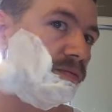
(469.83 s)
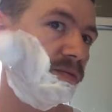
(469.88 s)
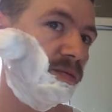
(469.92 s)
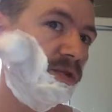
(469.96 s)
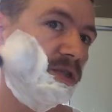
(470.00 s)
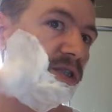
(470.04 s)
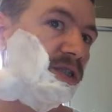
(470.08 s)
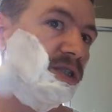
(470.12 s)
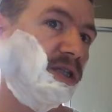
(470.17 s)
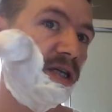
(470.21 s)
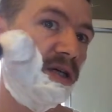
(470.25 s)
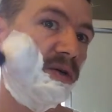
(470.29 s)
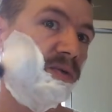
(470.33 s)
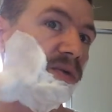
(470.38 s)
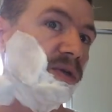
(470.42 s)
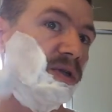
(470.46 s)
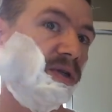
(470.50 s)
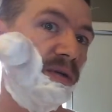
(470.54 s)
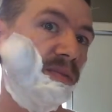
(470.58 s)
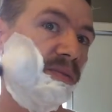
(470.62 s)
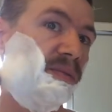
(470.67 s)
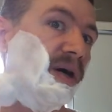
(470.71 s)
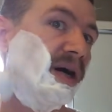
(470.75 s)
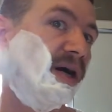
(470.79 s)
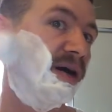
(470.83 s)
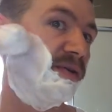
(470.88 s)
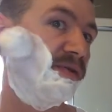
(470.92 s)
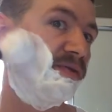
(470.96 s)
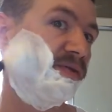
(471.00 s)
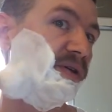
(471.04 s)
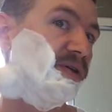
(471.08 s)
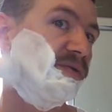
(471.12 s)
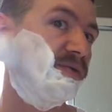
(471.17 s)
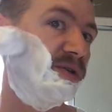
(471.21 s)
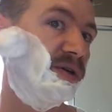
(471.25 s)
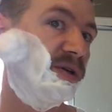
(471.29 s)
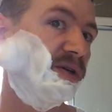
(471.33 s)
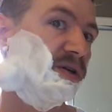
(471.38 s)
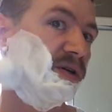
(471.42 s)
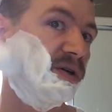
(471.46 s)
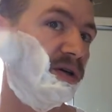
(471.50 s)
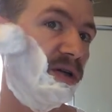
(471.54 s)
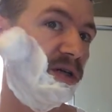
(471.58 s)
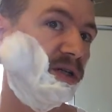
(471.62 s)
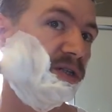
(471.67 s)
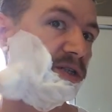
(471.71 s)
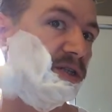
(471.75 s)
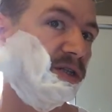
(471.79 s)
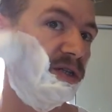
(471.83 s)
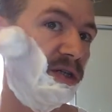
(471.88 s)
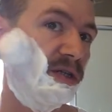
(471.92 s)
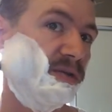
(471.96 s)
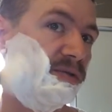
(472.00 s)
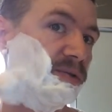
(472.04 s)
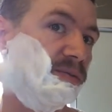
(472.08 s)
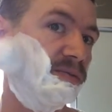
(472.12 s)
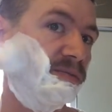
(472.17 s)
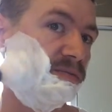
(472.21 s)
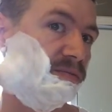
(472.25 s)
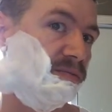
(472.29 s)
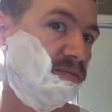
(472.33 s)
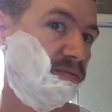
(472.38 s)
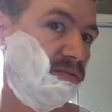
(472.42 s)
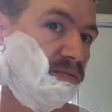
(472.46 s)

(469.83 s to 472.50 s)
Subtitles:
Stick with it. Buy 50 or 100 of them.